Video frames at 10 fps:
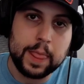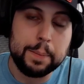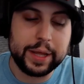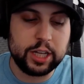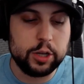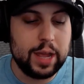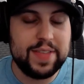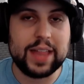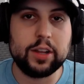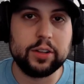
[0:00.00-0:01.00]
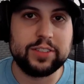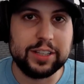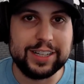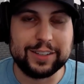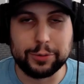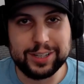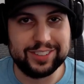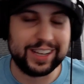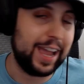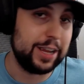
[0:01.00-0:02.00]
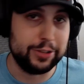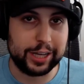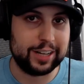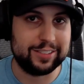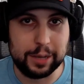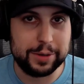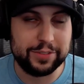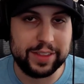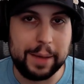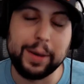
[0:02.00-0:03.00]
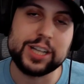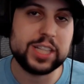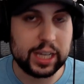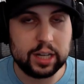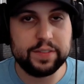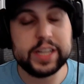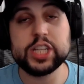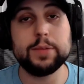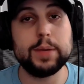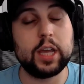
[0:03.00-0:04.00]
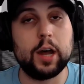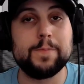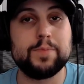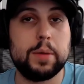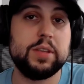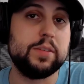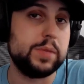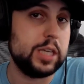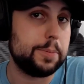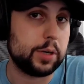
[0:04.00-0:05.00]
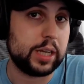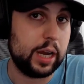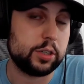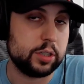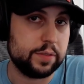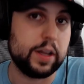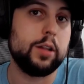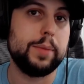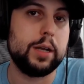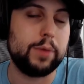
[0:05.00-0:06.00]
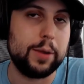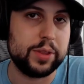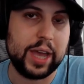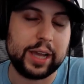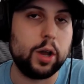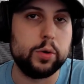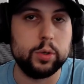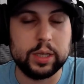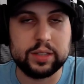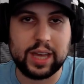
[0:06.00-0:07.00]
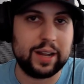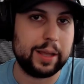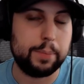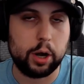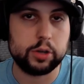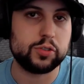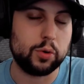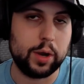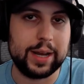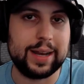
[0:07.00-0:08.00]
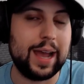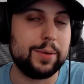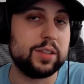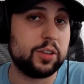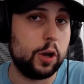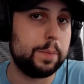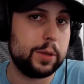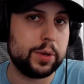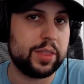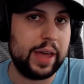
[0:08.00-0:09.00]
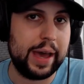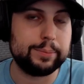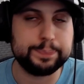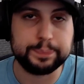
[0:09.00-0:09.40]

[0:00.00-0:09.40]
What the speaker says: But, you know, you have that little silliness where he's like, hey, you're not going to sell me for that much. That could eventually become maybe some deeper character development, right, with Echo, who is kind of, like, part droid and how he's coping with that.